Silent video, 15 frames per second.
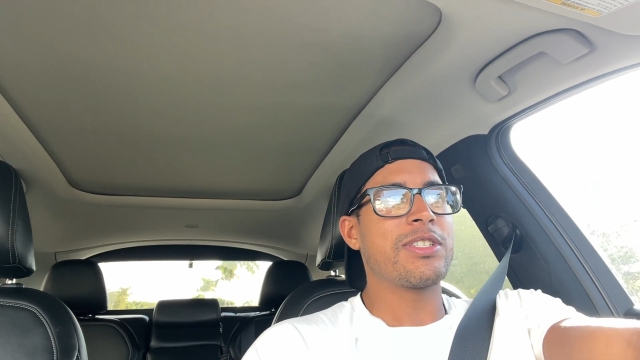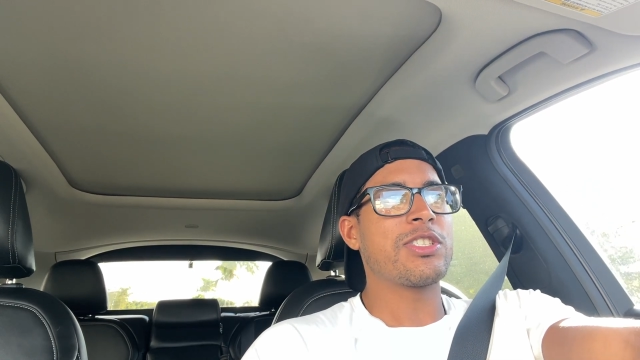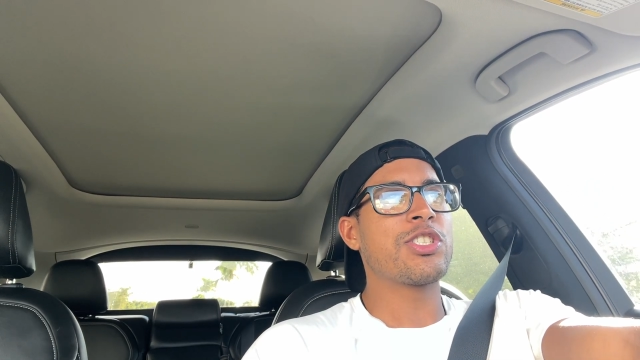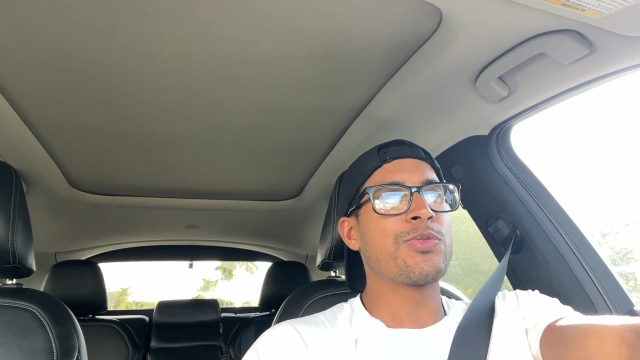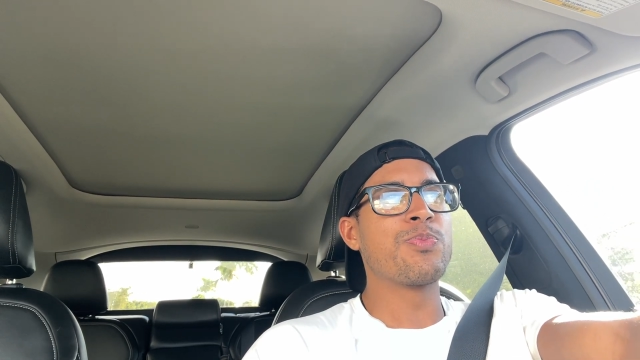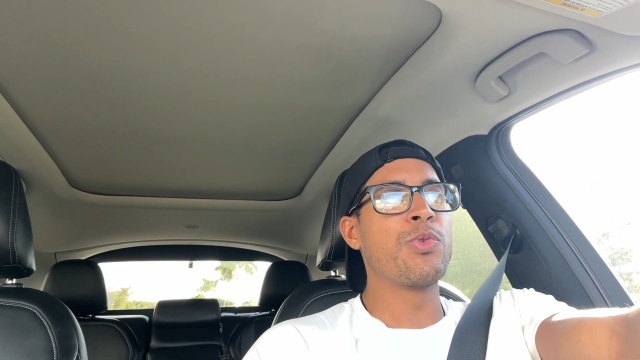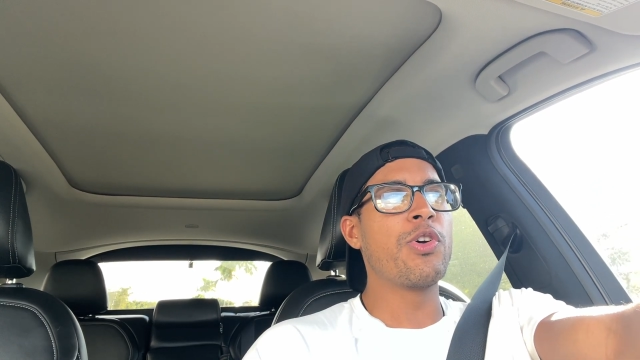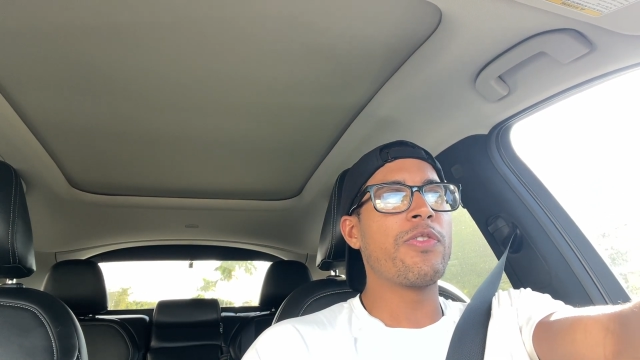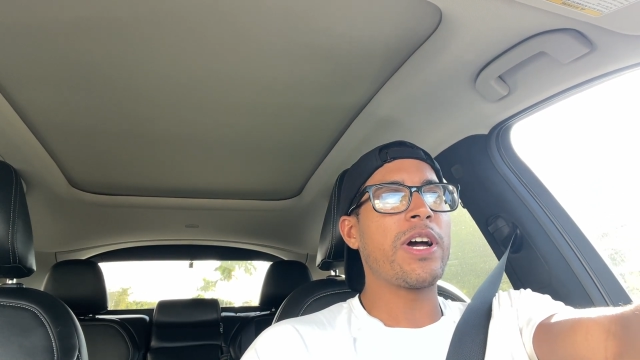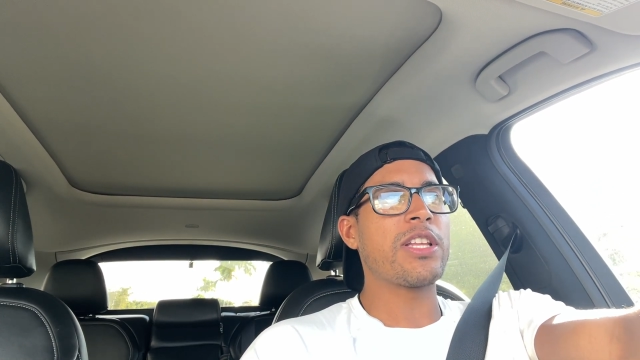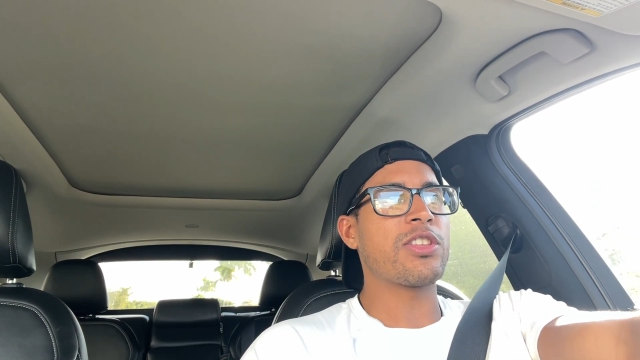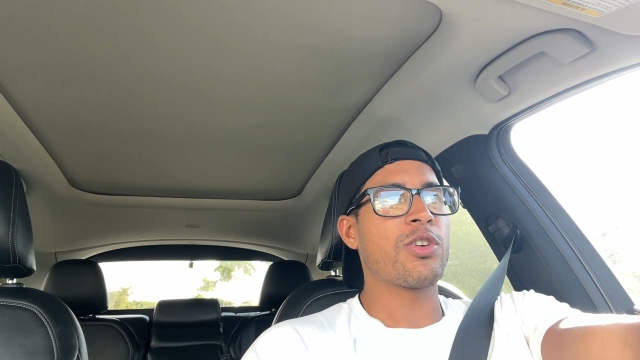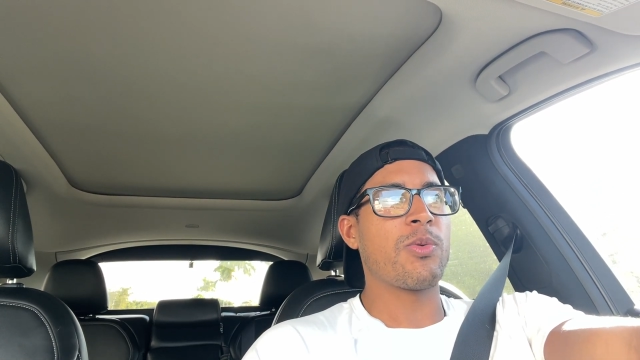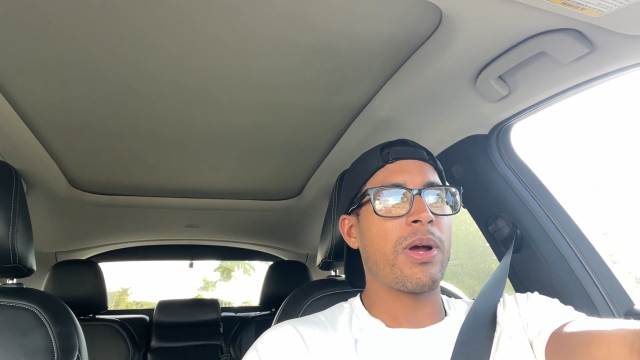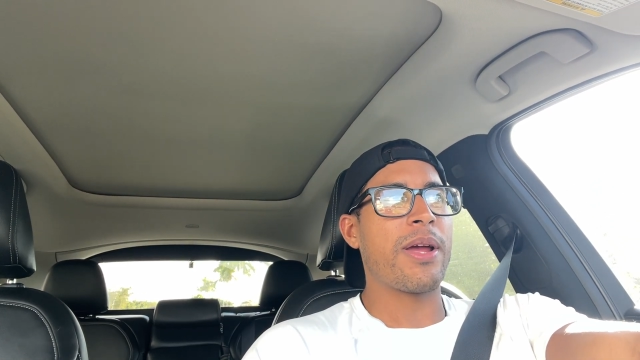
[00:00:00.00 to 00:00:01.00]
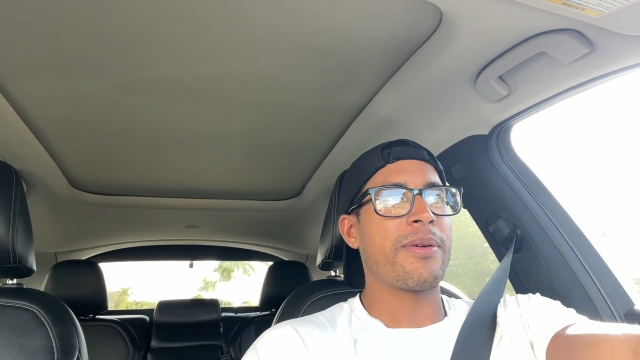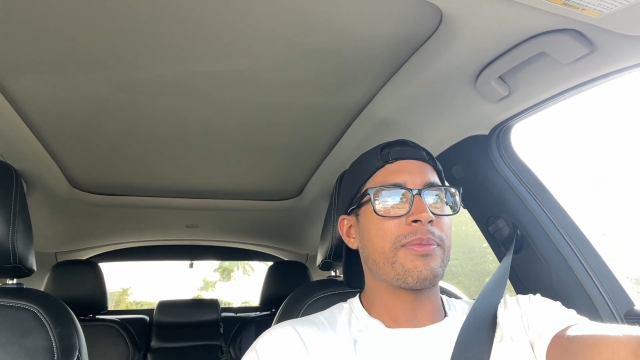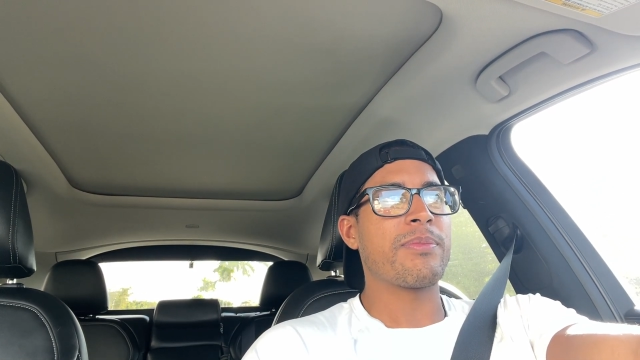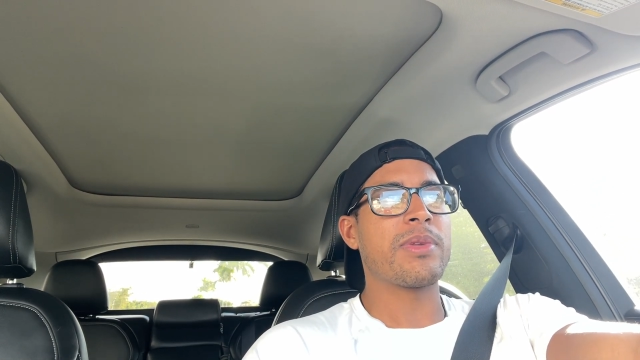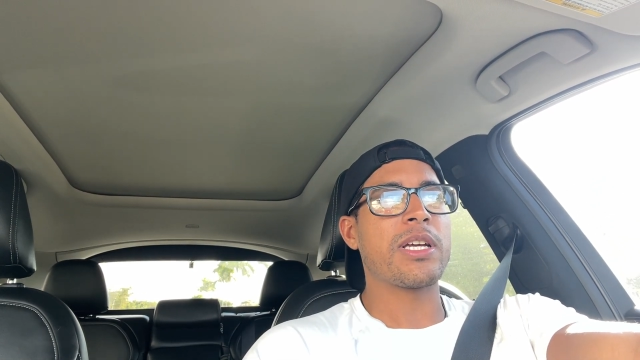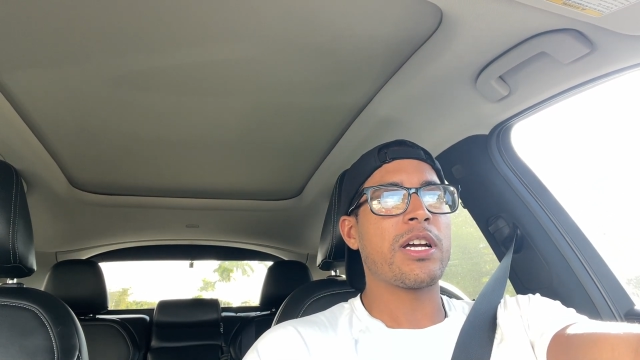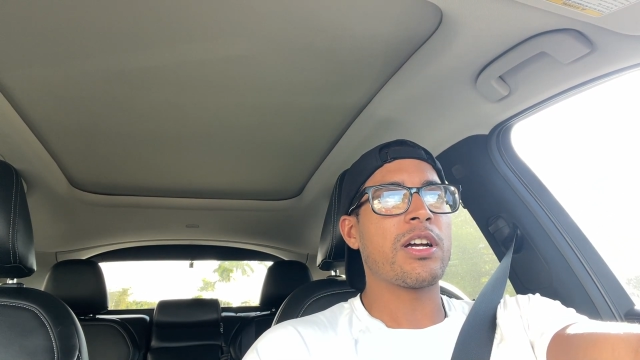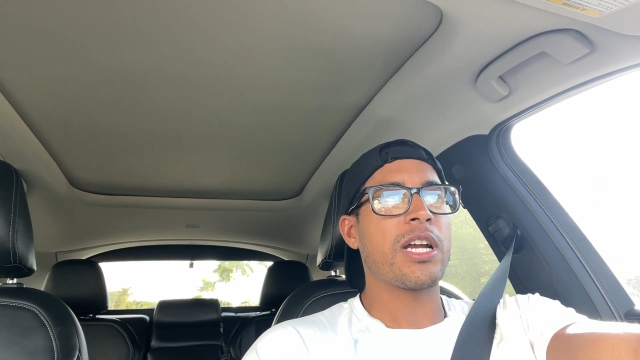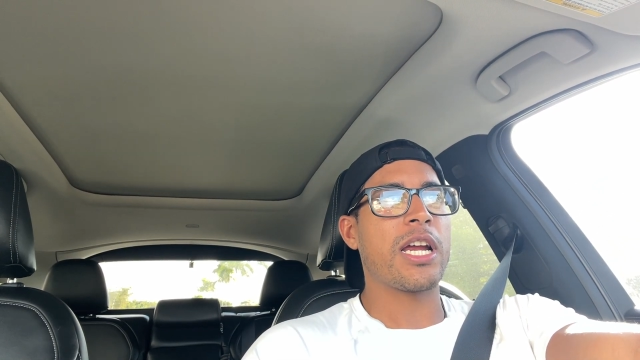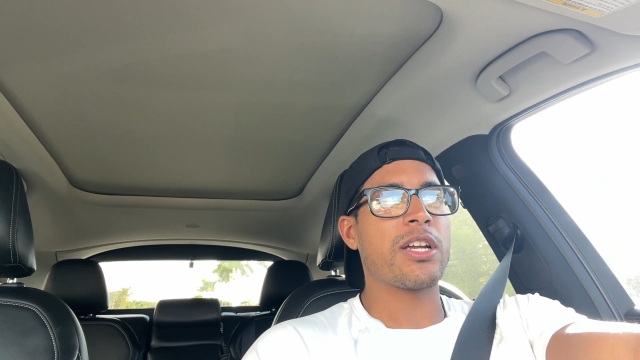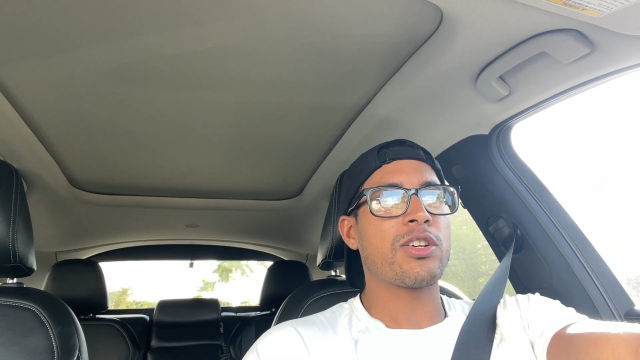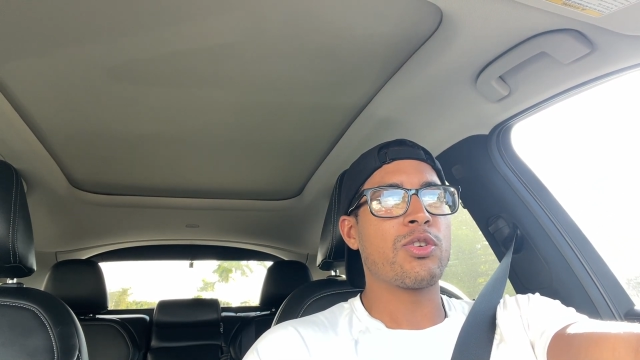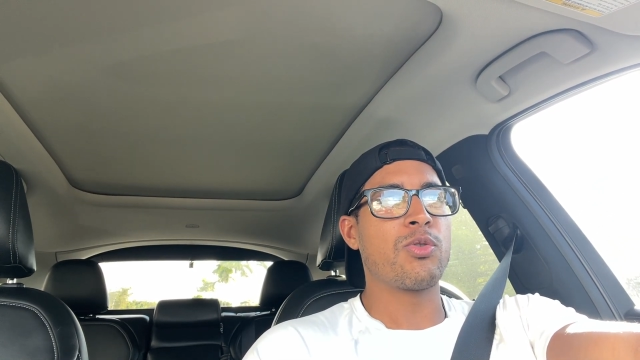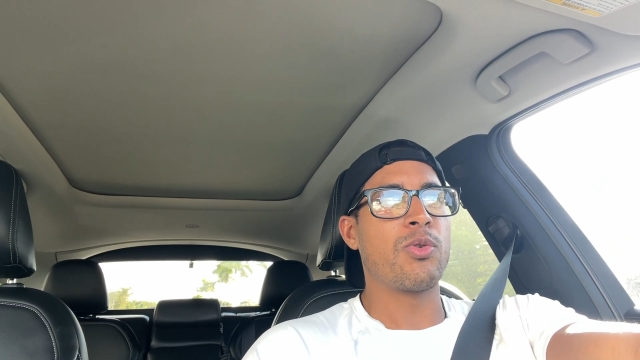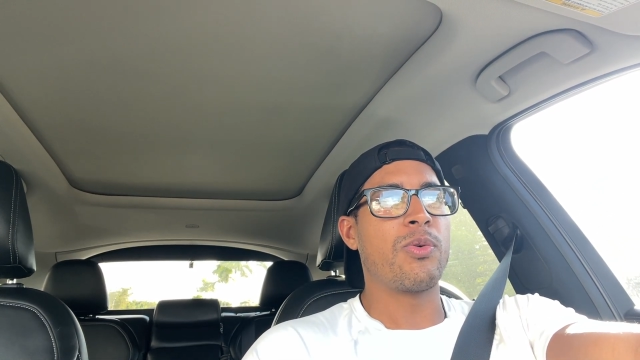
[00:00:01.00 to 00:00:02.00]
just move out their way. Like, all right,
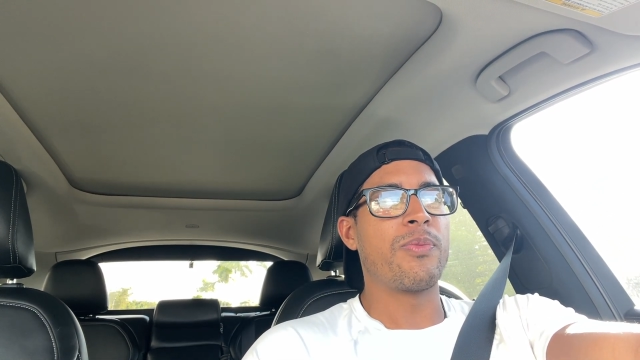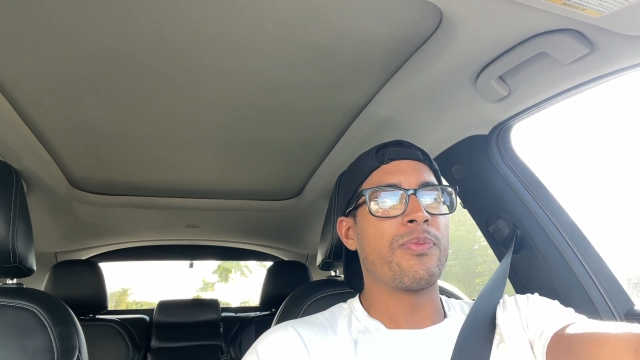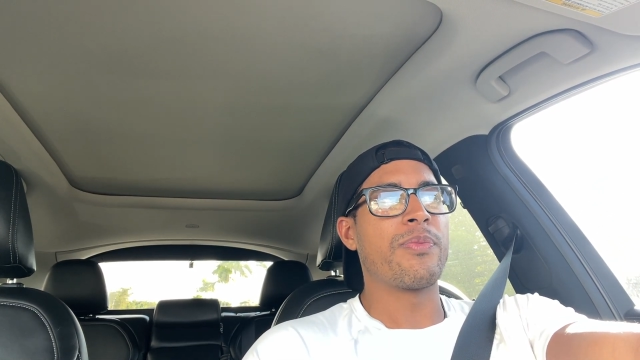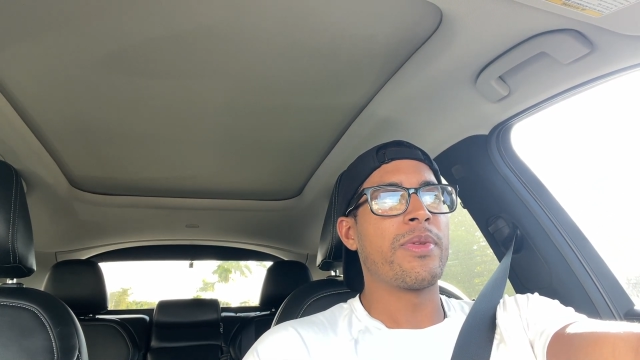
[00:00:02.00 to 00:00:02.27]
cool.